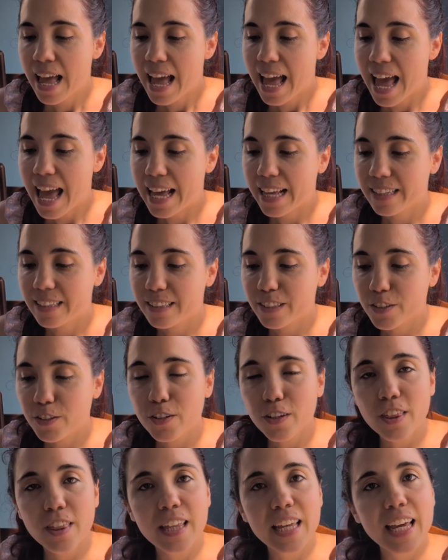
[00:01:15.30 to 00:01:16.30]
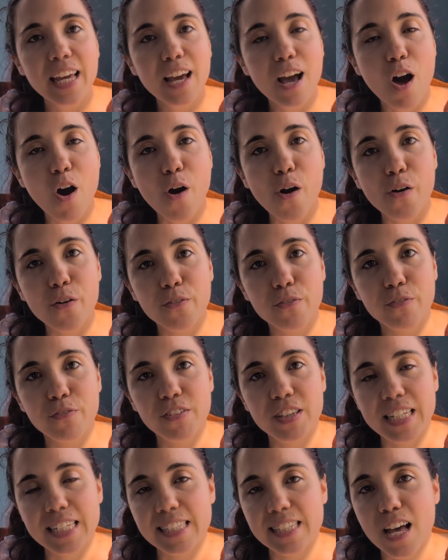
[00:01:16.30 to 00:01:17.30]
And the good thing of
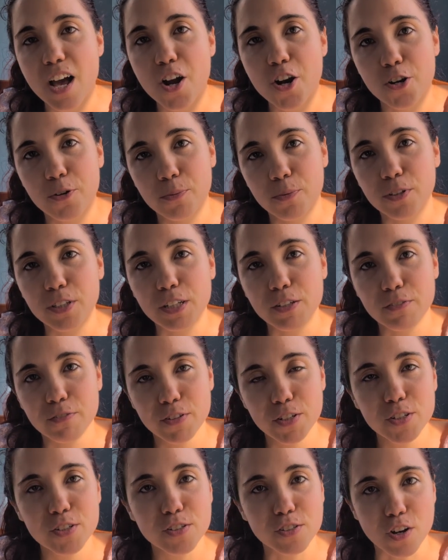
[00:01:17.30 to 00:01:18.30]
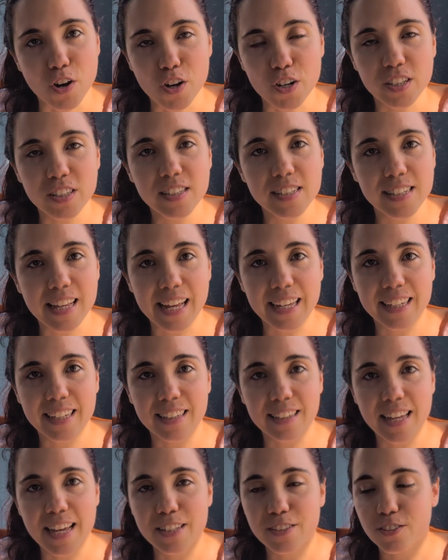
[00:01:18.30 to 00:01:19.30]
these herbal infused oils like
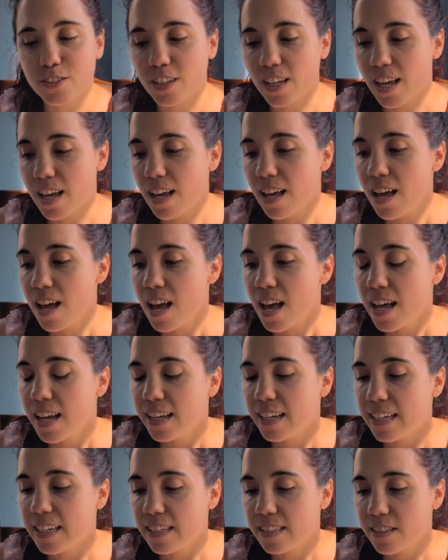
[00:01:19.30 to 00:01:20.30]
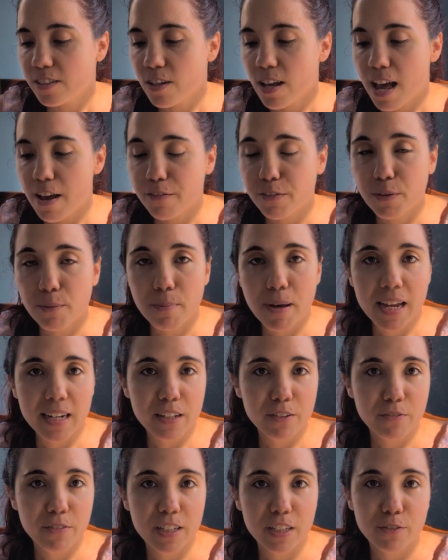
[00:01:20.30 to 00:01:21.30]
calendula is you have the
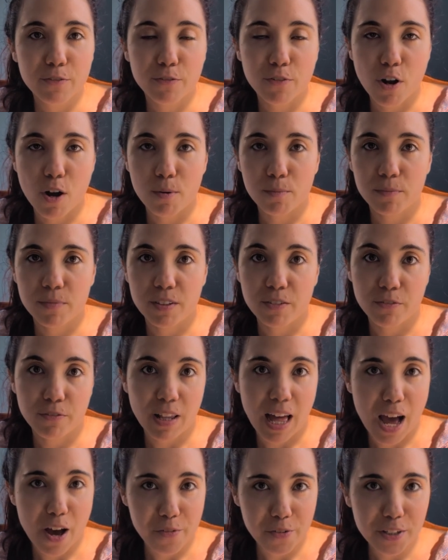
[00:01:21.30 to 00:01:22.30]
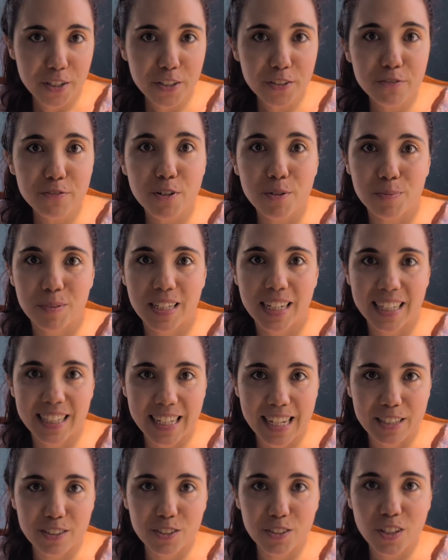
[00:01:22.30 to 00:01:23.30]
benefit from the flower, from the
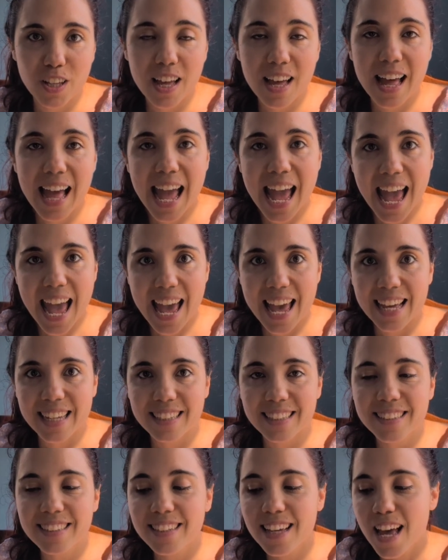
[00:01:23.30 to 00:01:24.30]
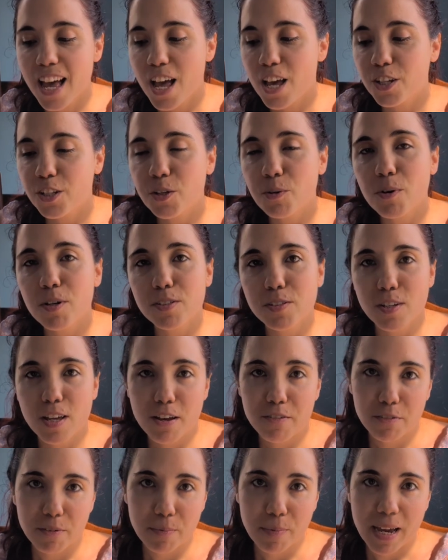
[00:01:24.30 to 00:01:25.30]
calendula, and you also have
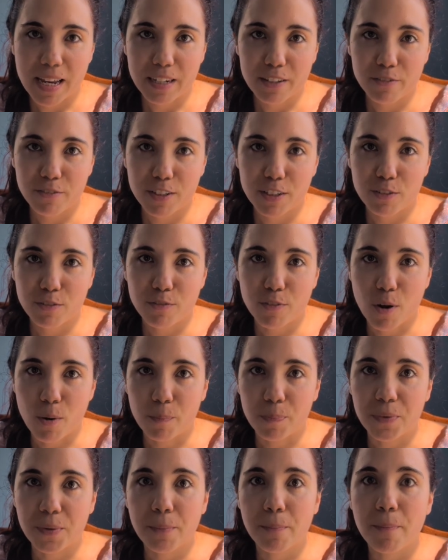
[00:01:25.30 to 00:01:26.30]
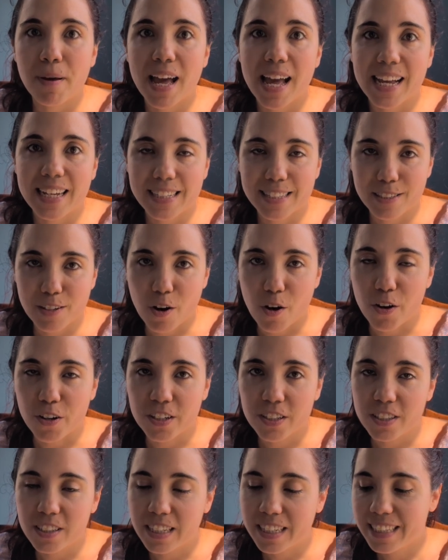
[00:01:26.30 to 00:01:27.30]
the benefit from the base
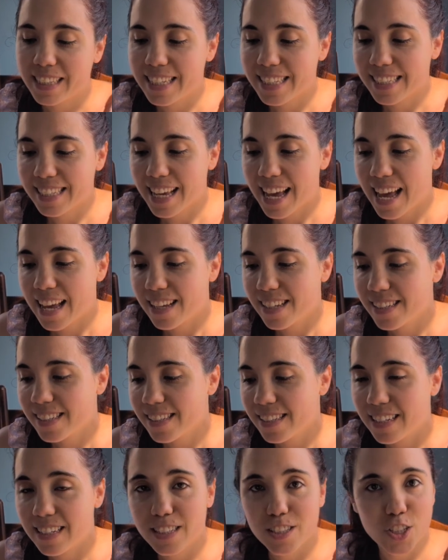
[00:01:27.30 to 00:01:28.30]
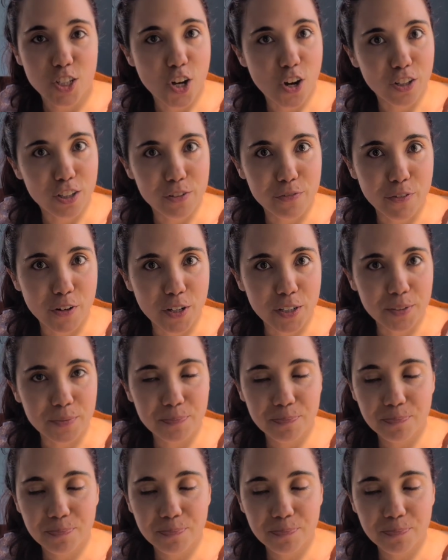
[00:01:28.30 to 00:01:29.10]
oil. In this case is the olive oil.